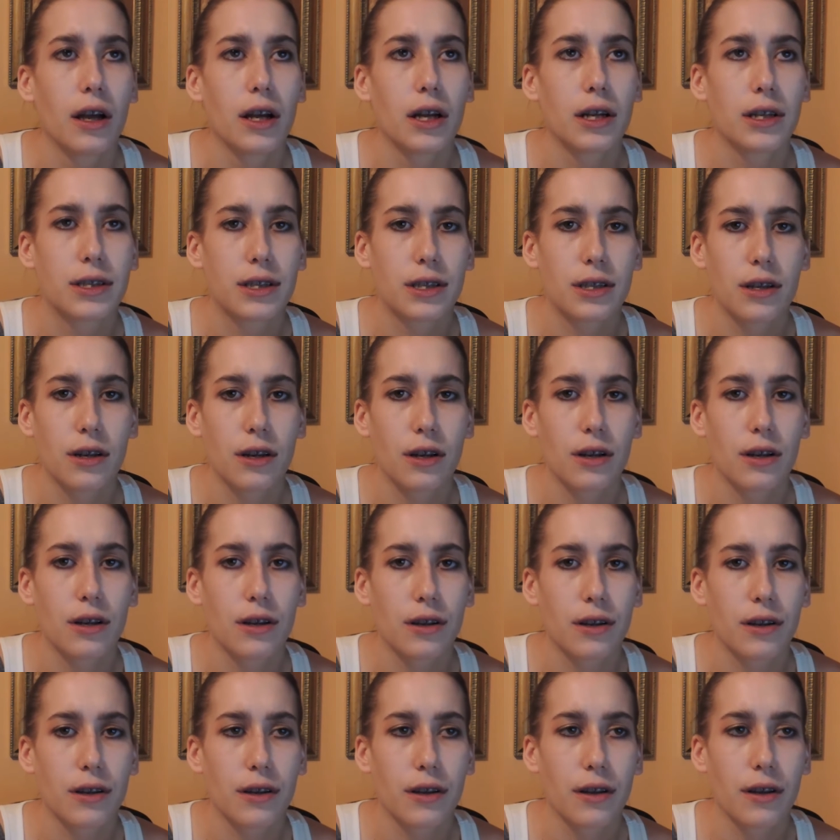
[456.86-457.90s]
it's
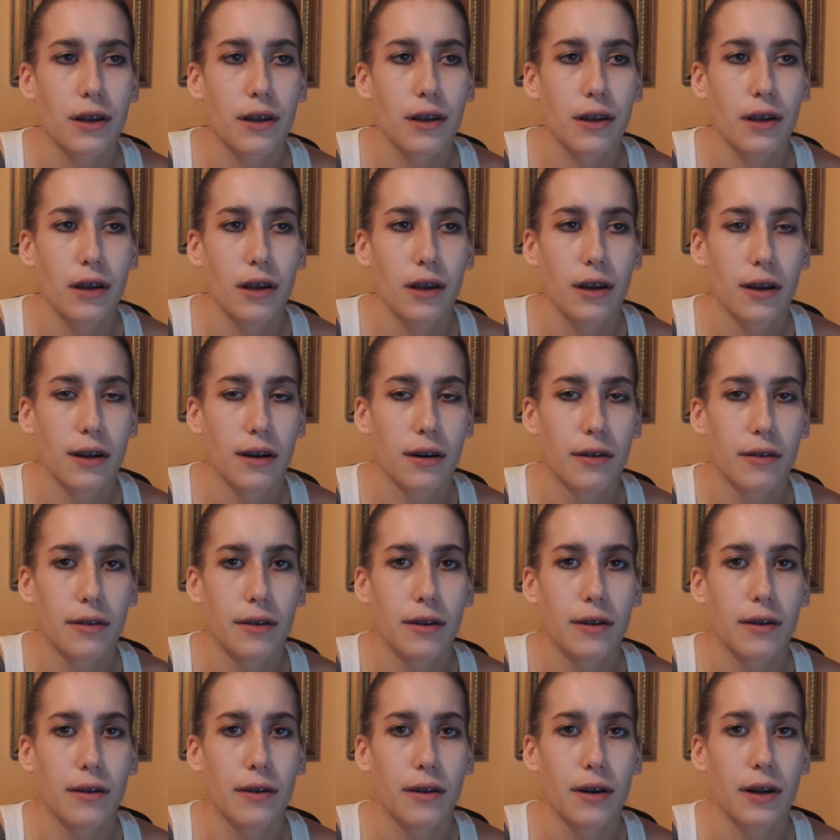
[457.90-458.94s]
still,
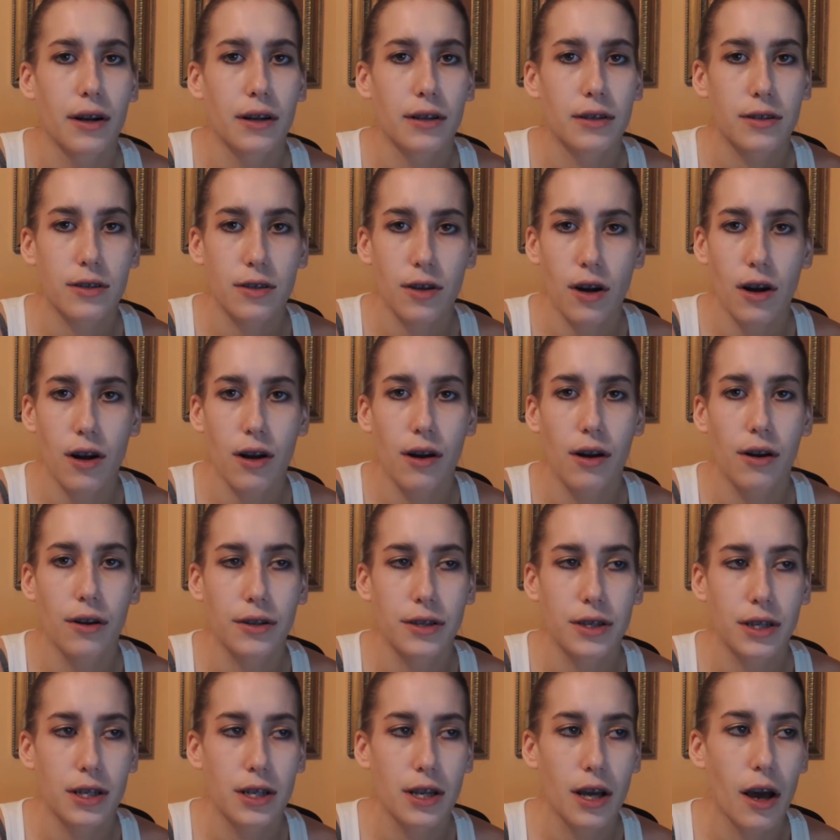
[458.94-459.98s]
a struggle
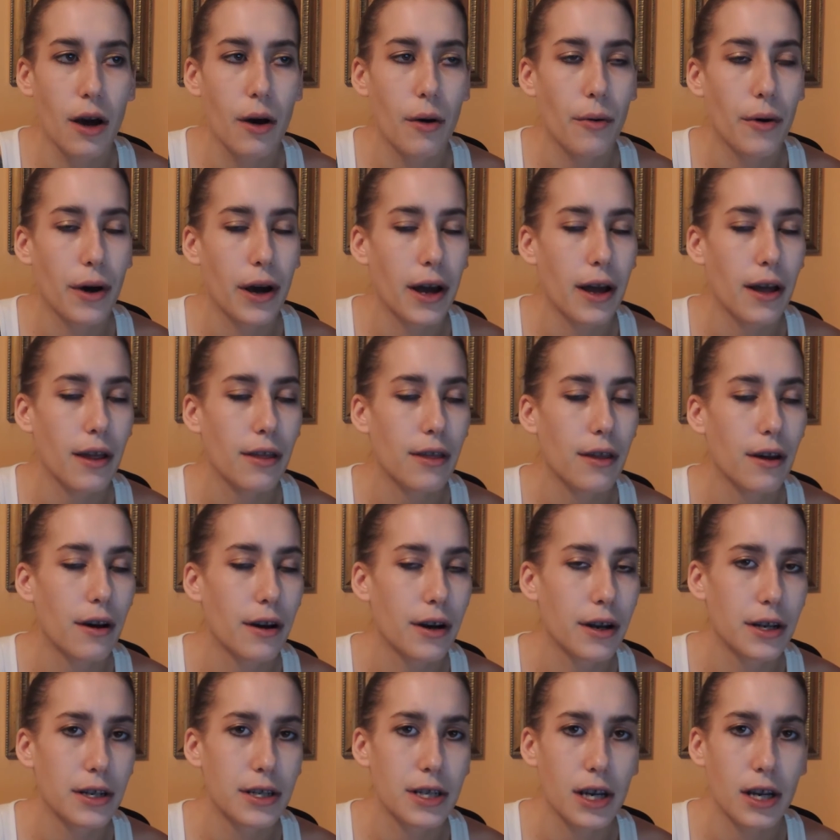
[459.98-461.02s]
to deal with
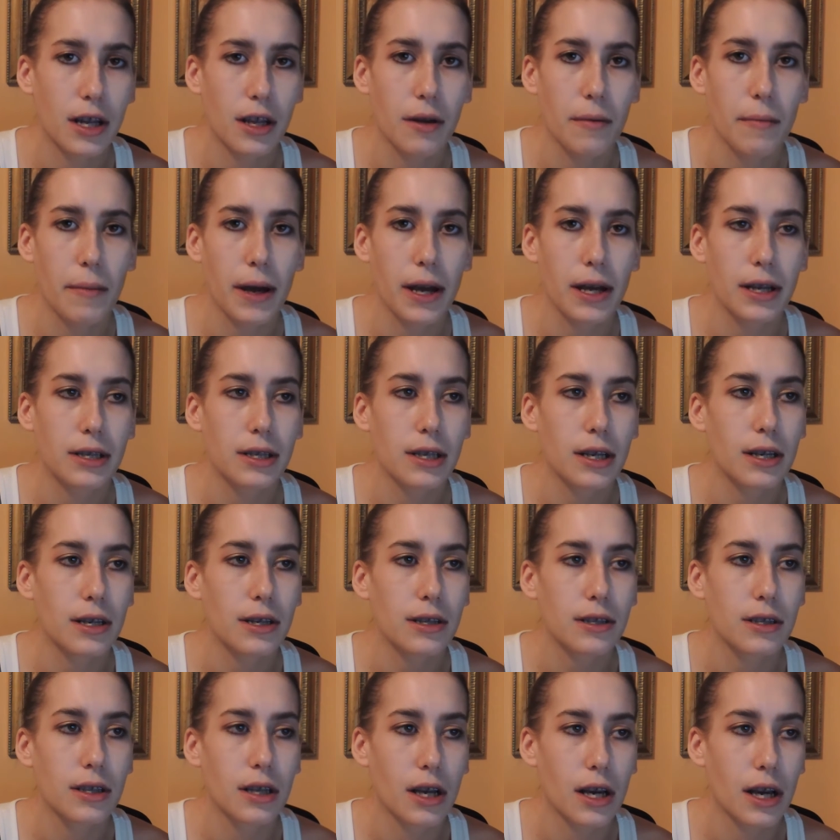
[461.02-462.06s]
on a daily
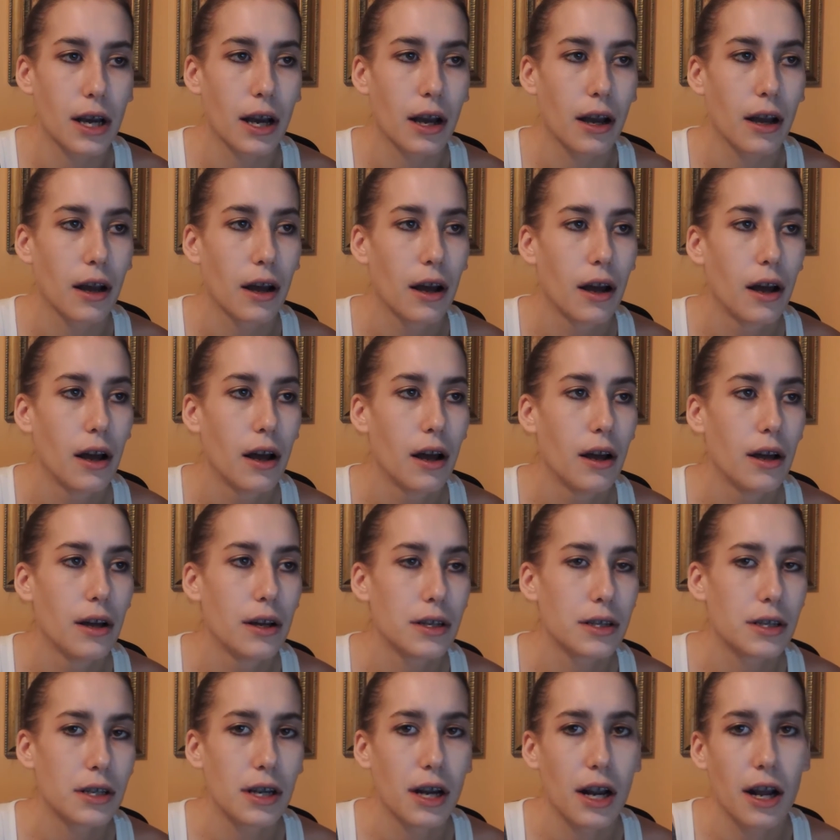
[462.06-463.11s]
basis. Like,
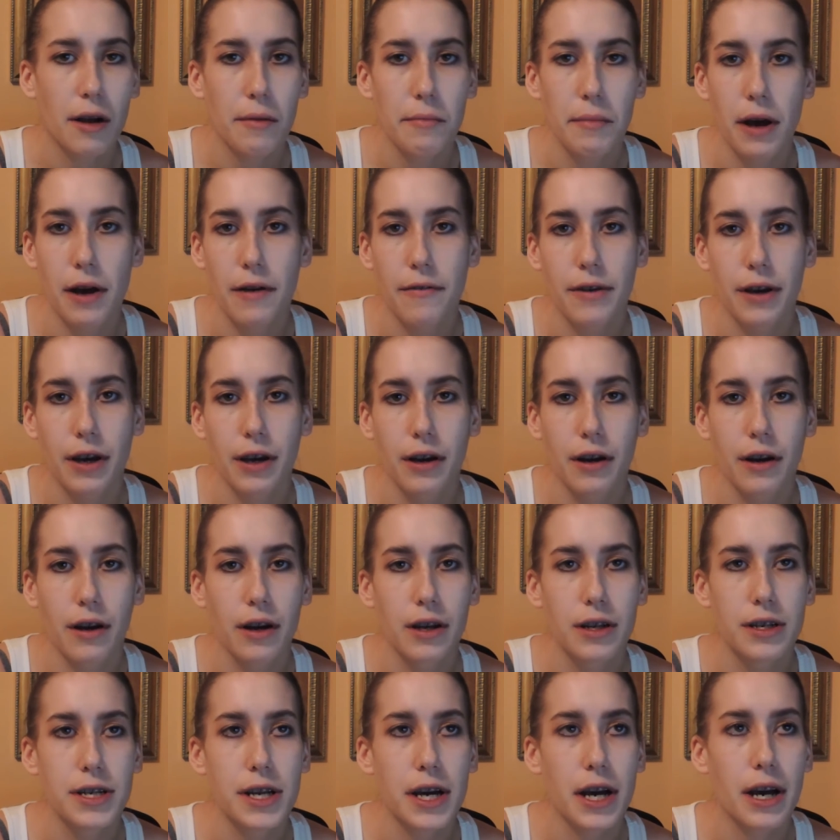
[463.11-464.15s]
today I'm having a
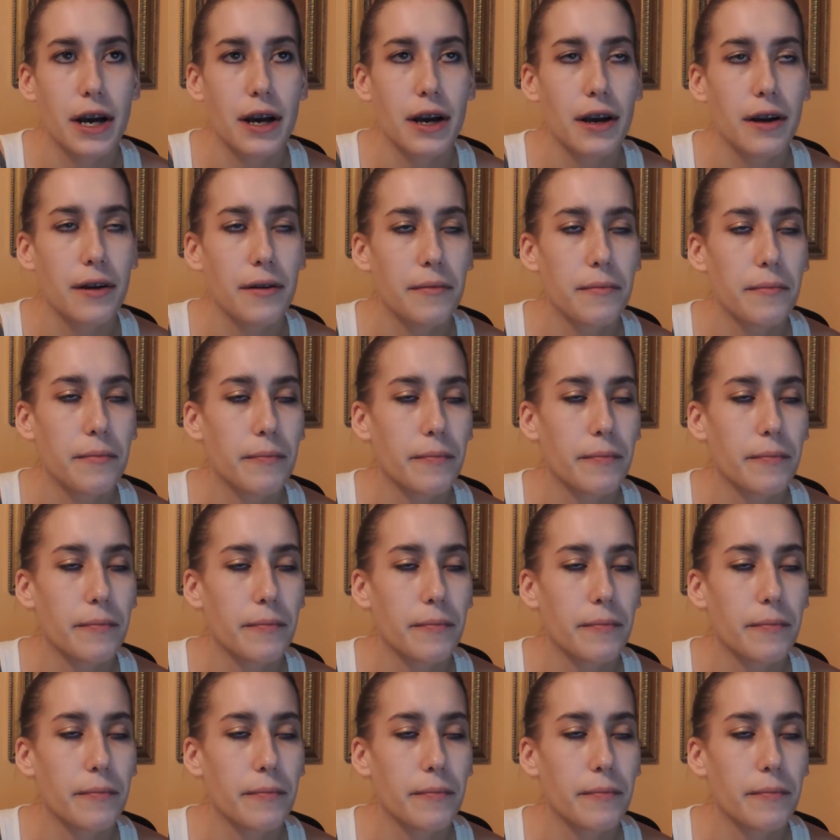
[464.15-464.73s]
good day.